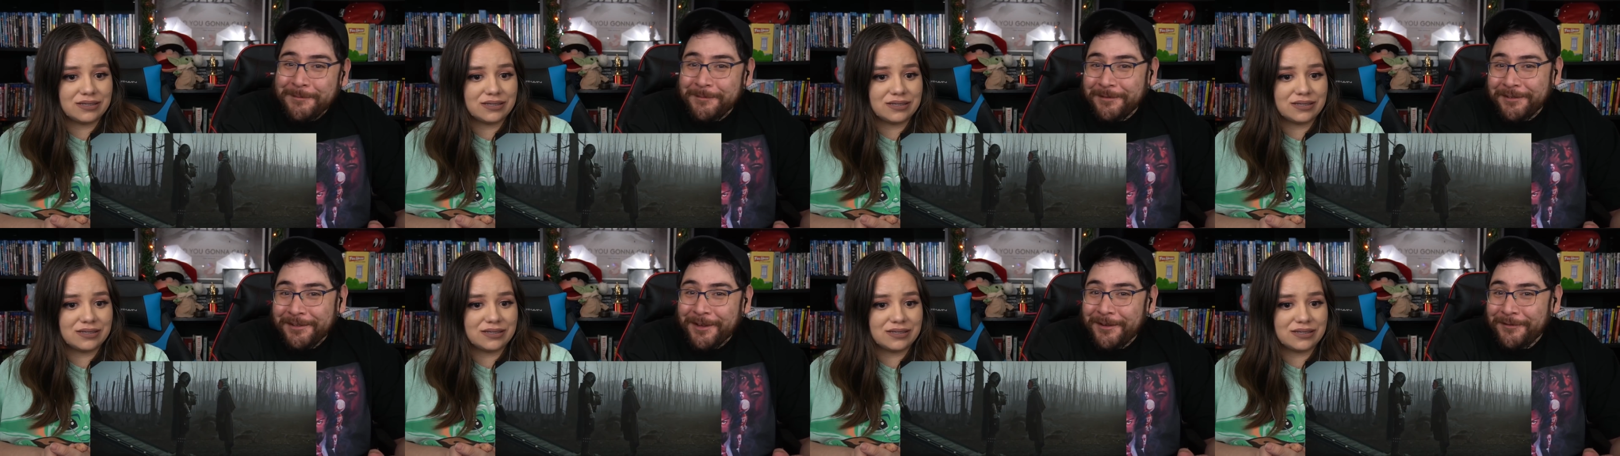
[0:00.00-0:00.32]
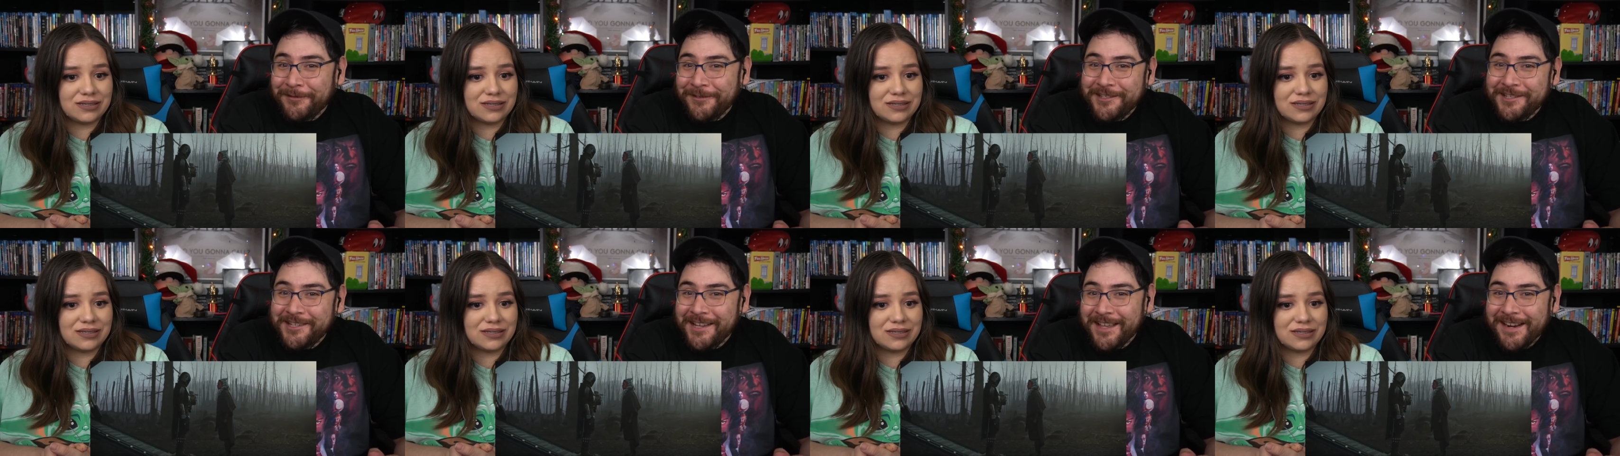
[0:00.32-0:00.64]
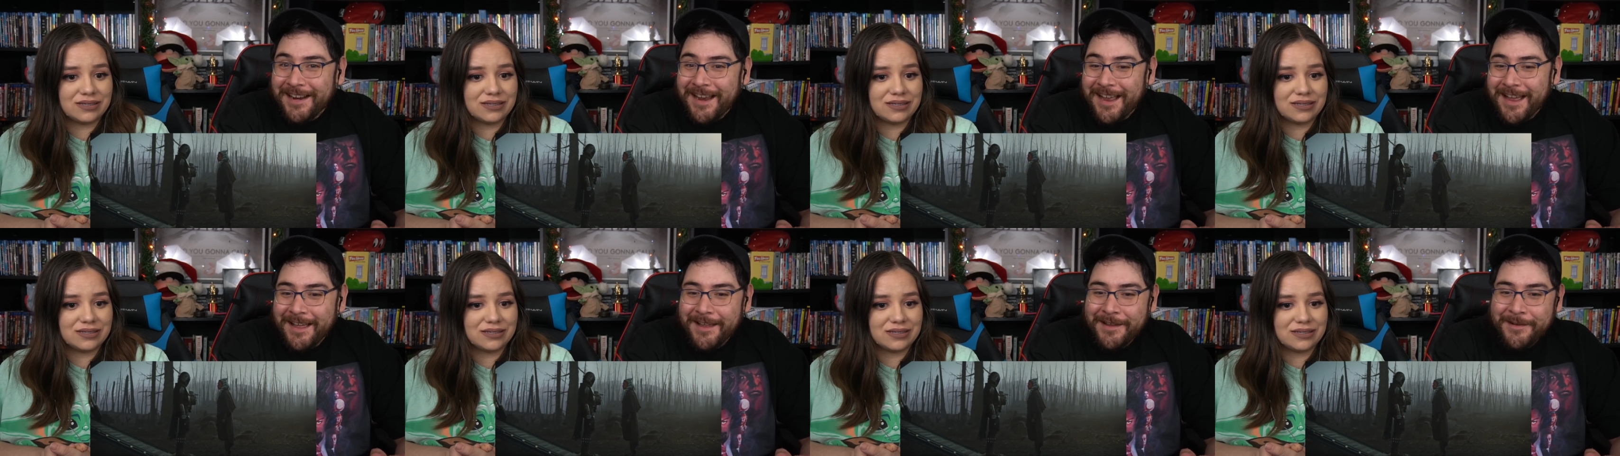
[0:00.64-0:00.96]
Speaker 1: himself a
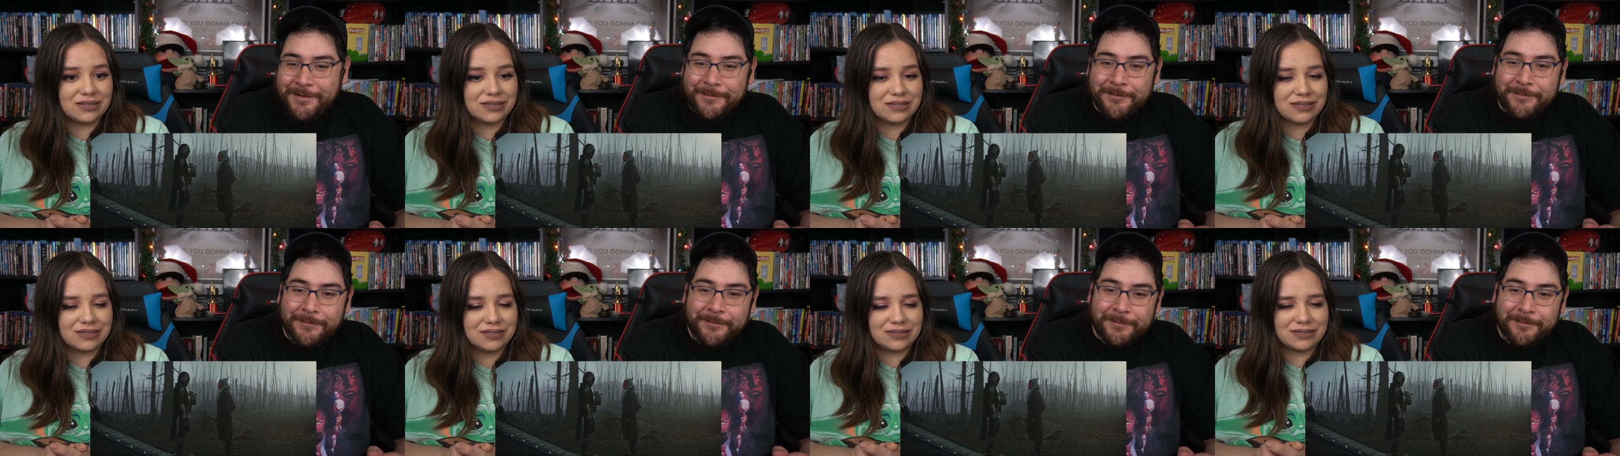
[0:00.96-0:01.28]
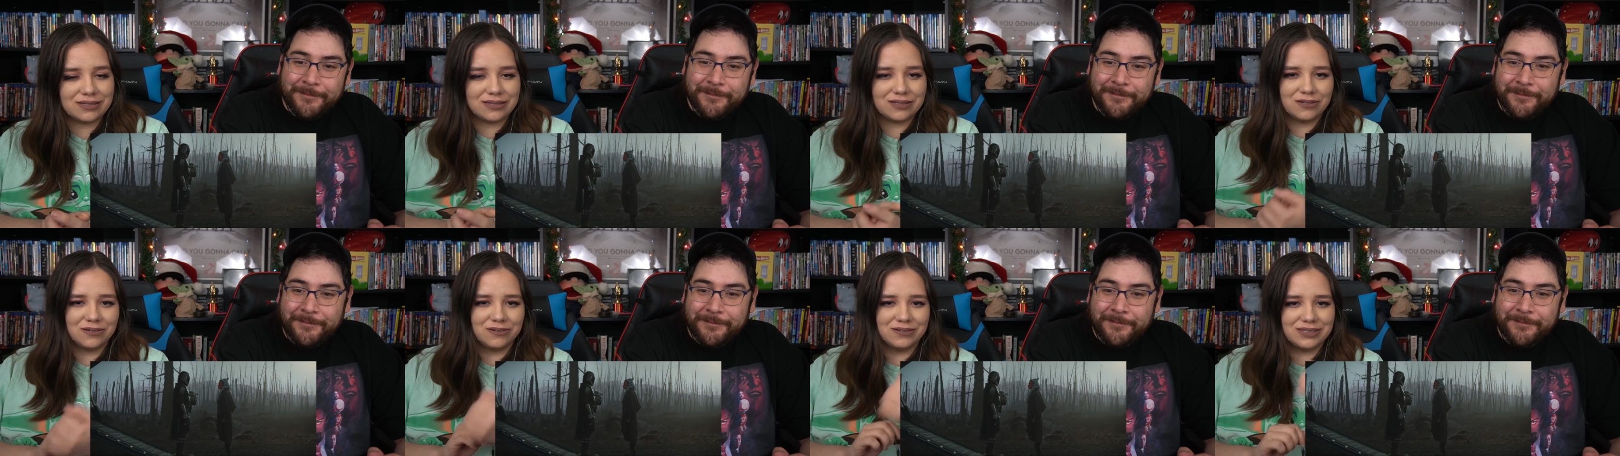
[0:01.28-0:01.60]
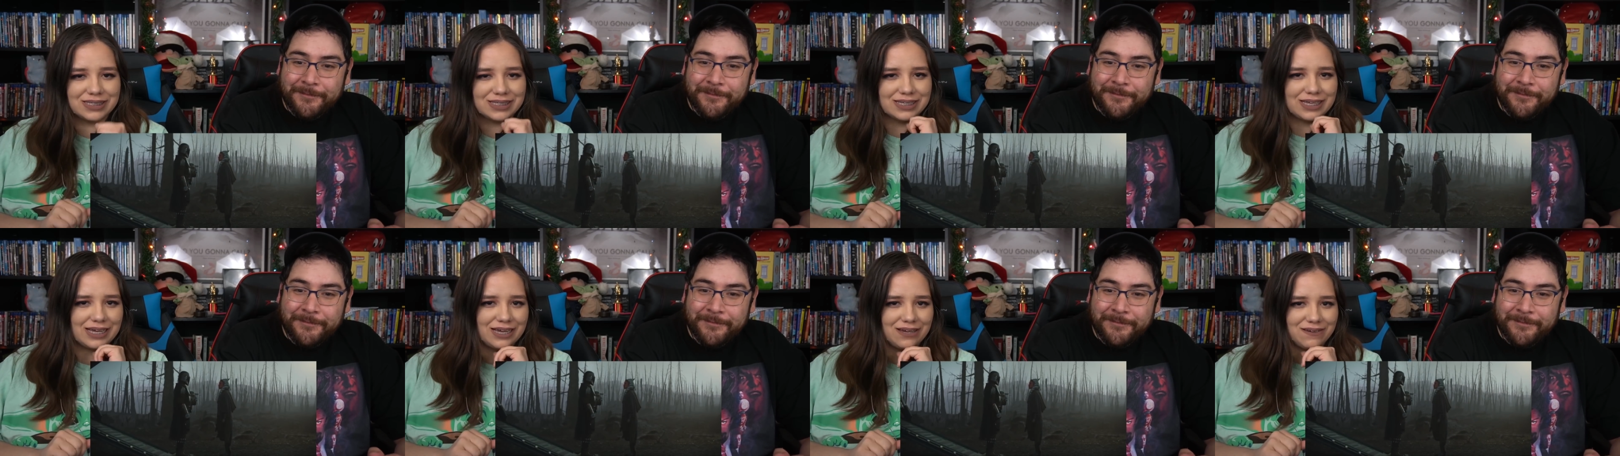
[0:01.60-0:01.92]
Jedi.
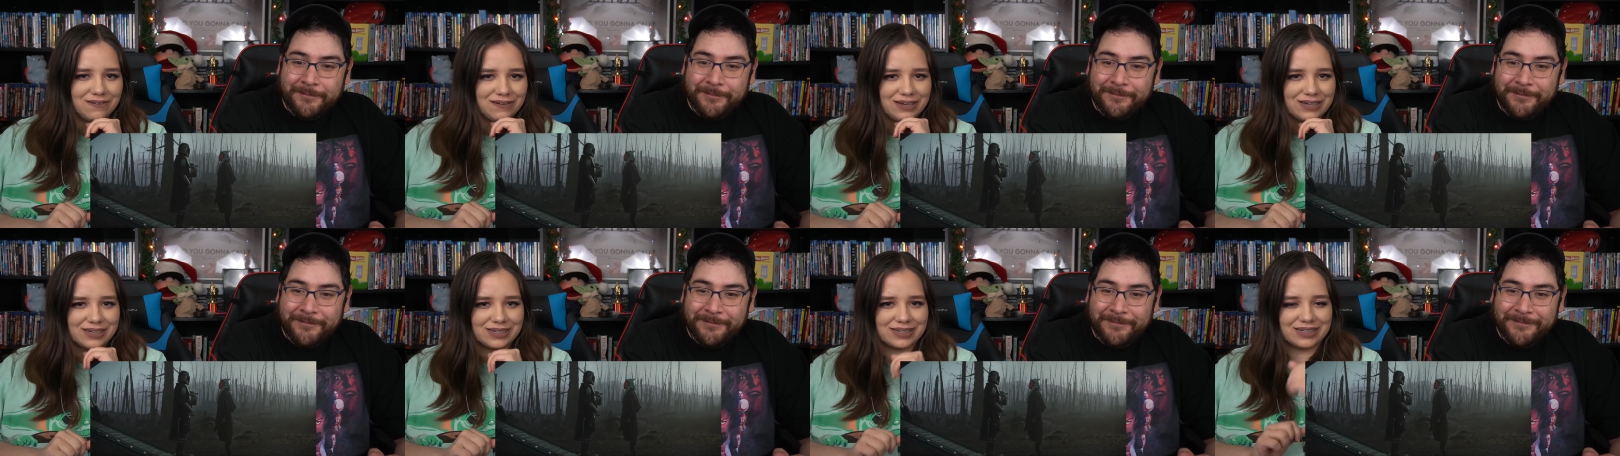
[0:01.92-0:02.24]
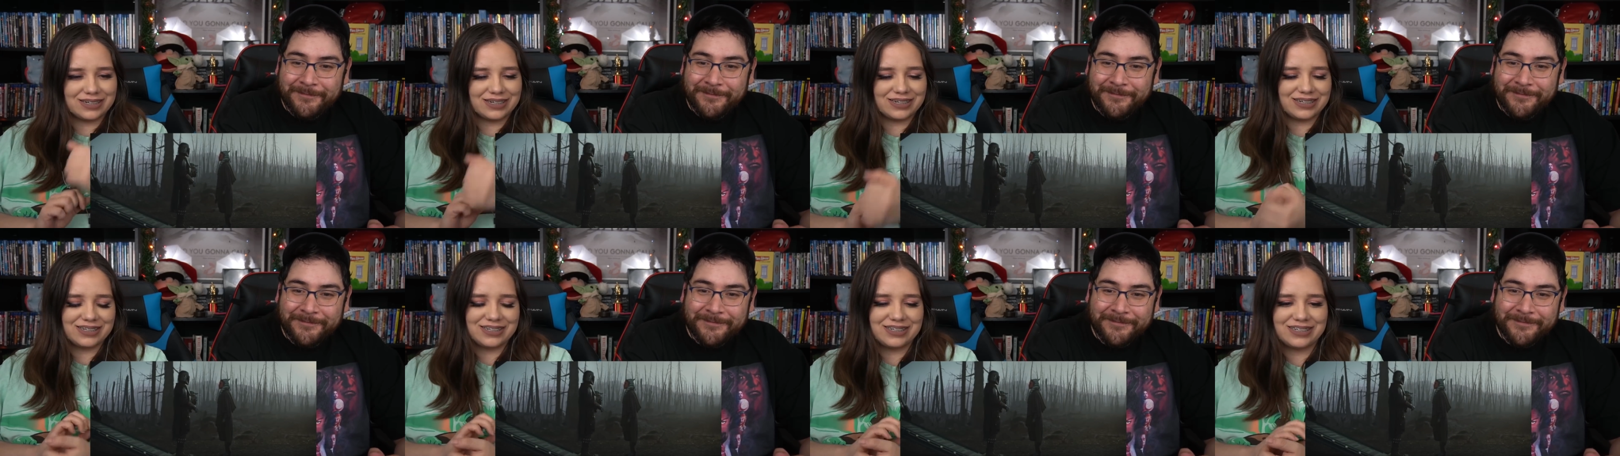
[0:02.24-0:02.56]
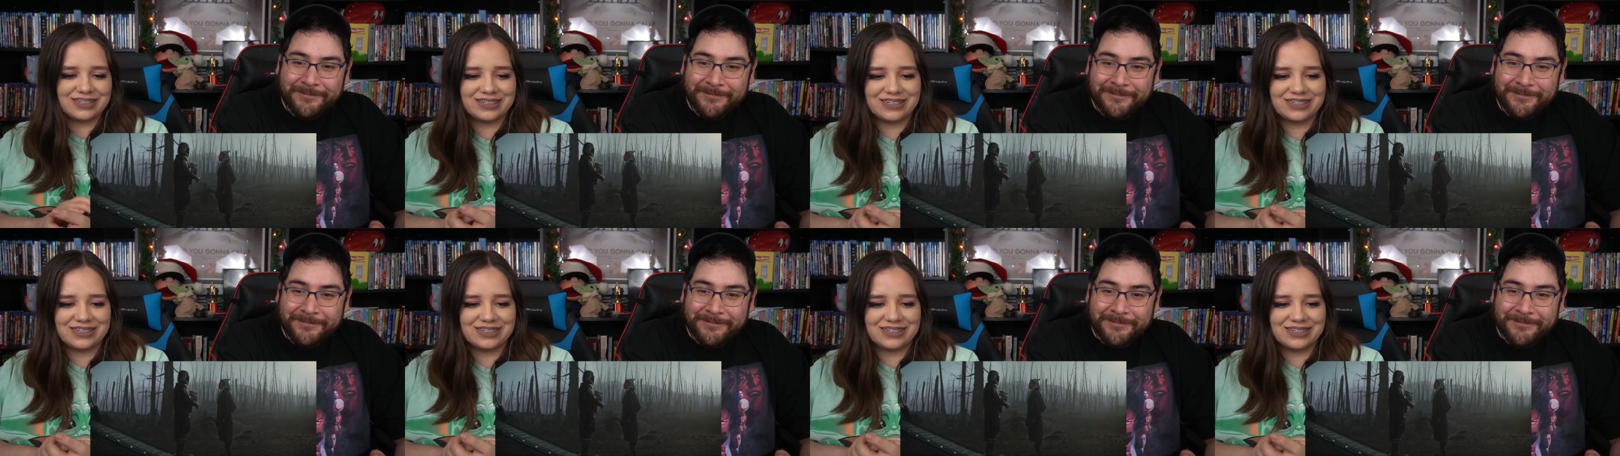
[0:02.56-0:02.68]
Speaker 2: Luke Skywalker.